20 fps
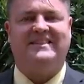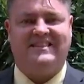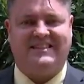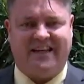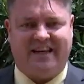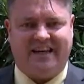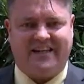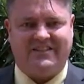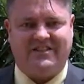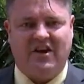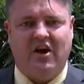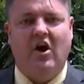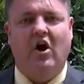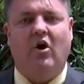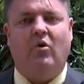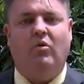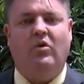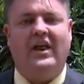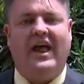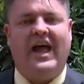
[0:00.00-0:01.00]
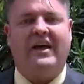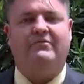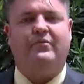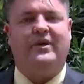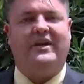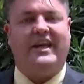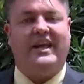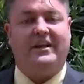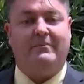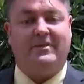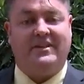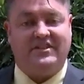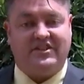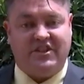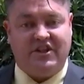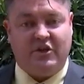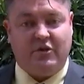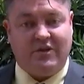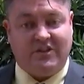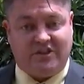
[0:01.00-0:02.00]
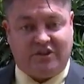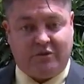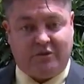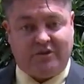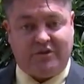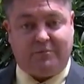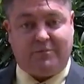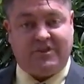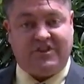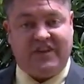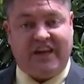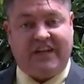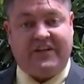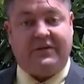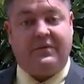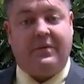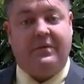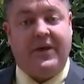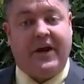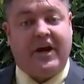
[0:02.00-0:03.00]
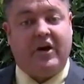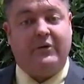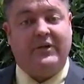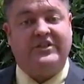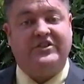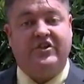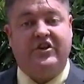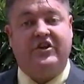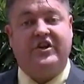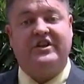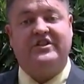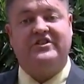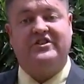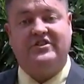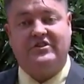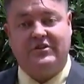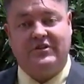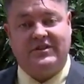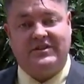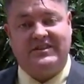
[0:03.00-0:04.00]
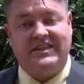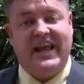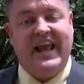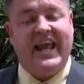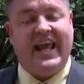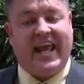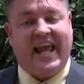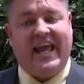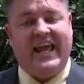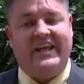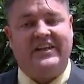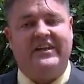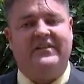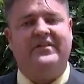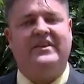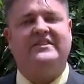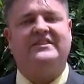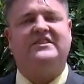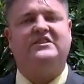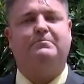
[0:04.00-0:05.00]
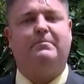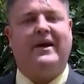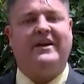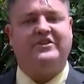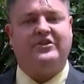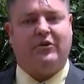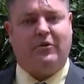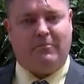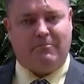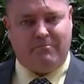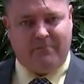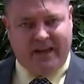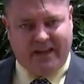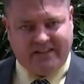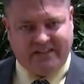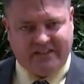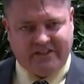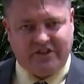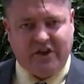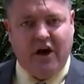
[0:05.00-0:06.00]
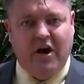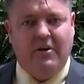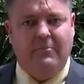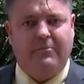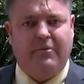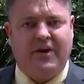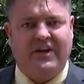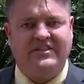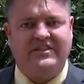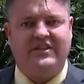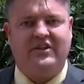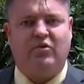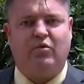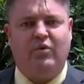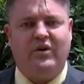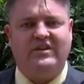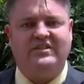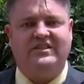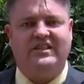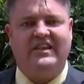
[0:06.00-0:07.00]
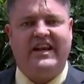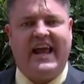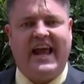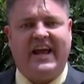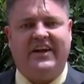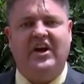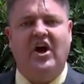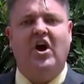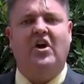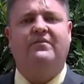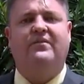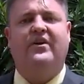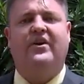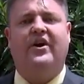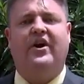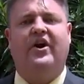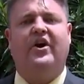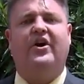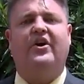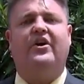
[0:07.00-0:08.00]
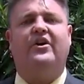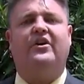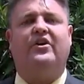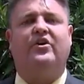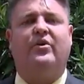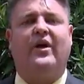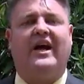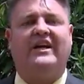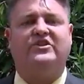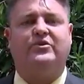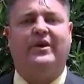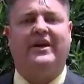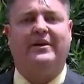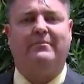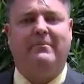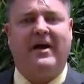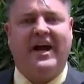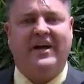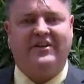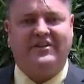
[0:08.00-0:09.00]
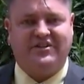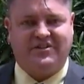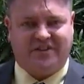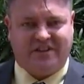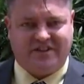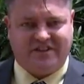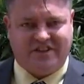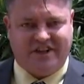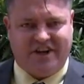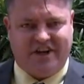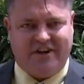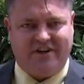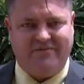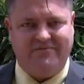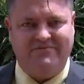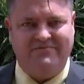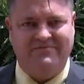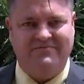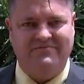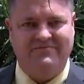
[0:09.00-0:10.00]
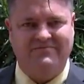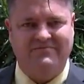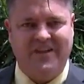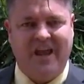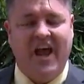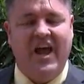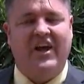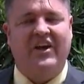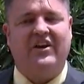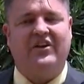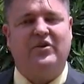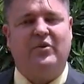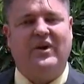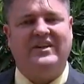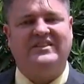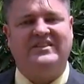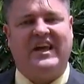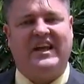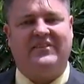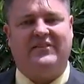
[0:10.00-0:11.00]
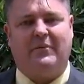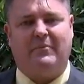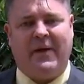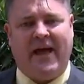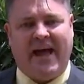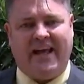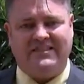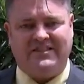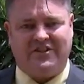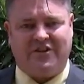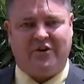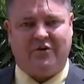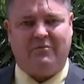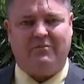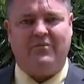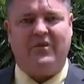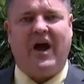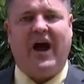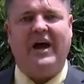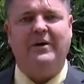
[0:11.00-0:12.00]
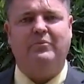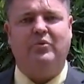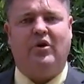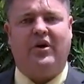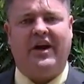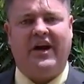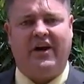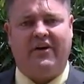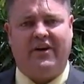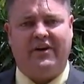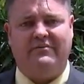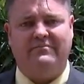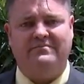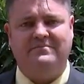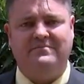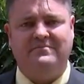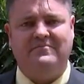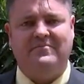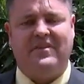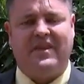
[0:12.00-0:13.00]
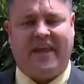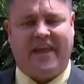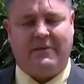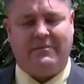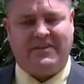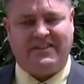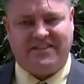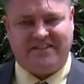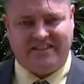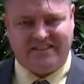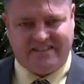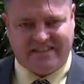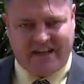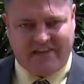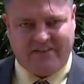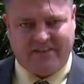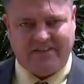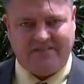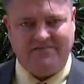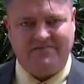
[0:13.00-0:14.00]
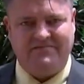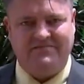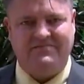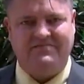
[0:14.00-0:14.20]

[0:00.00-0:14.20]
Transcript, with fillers: 6, we'll have what NMSU is doing to protect their returning students and the special message President Wilson had for her graduating Miners this year. Here on the west side of El Paso, I'm Will Heron, ABC 7.